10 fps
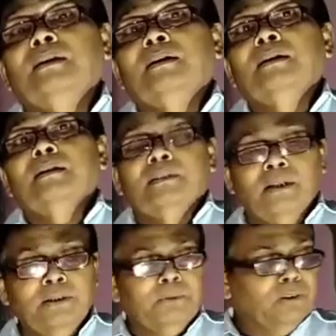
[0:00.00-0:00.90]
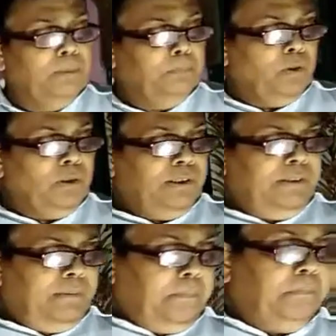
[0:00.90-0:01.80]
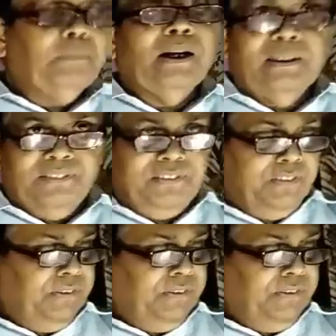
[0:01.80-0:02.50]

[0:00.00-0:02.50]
Now about the polar birds.